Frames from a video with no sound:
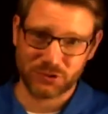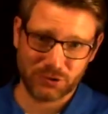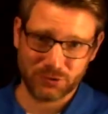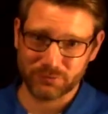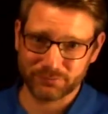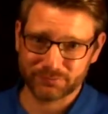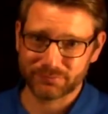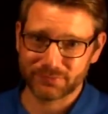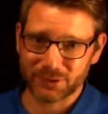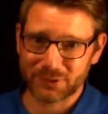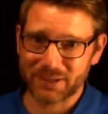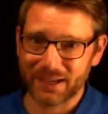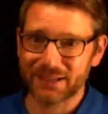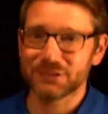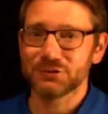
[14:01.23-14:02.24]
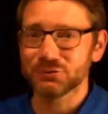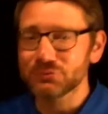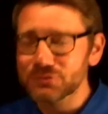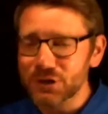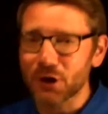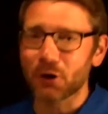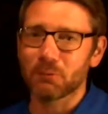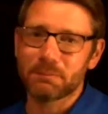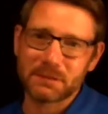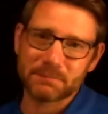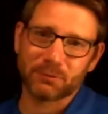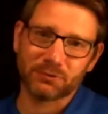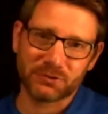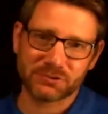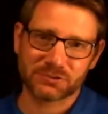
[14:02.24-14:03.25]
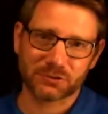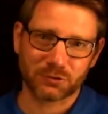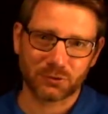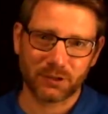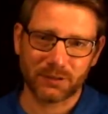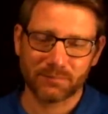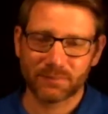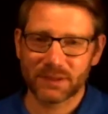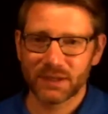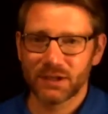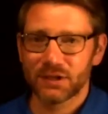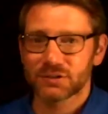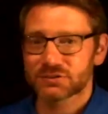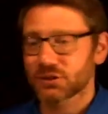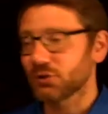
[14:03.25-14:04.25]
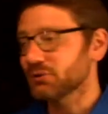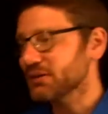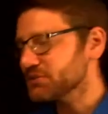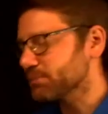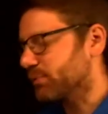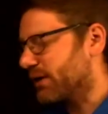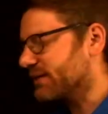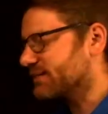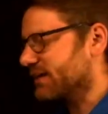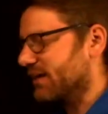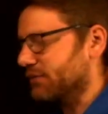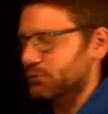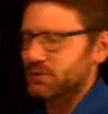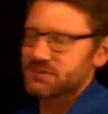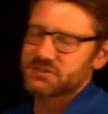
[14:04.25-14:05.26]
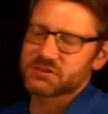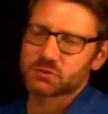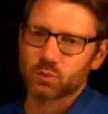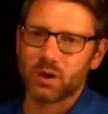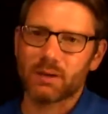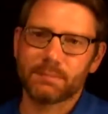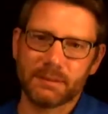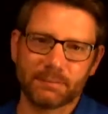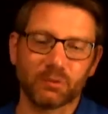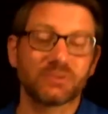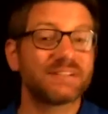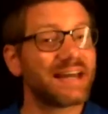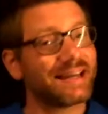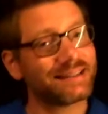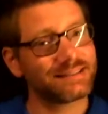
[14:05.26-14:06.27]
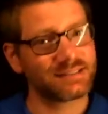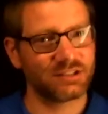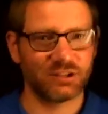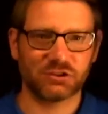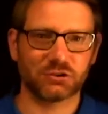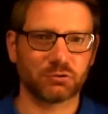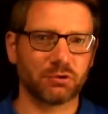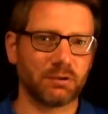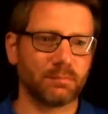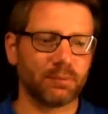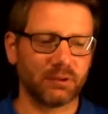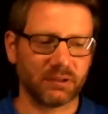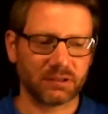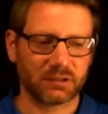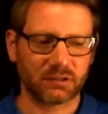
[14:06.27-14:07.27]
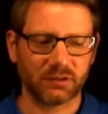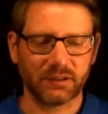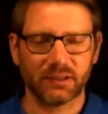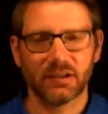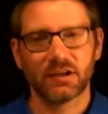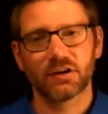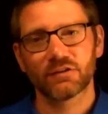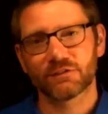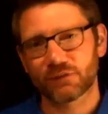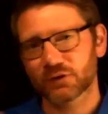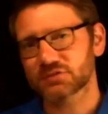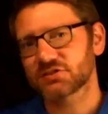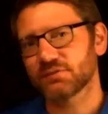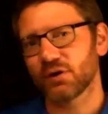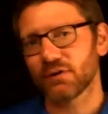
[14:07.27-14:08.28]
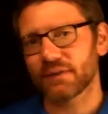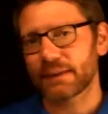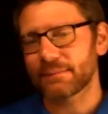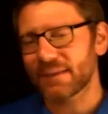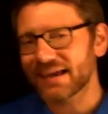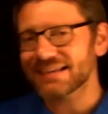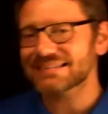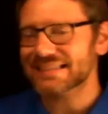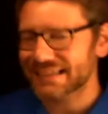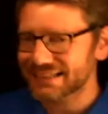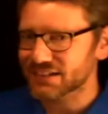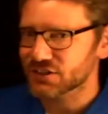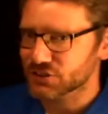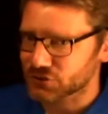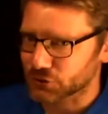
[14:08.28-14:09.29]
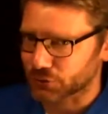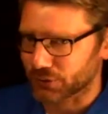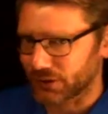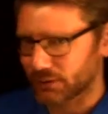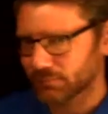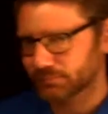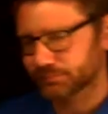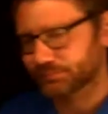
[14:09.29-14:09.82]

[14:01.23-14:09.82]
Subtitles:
to you. Okay, you know people disagree. So let's break down the reasons why people tend to disagree politically. First of all, they may tend to disagree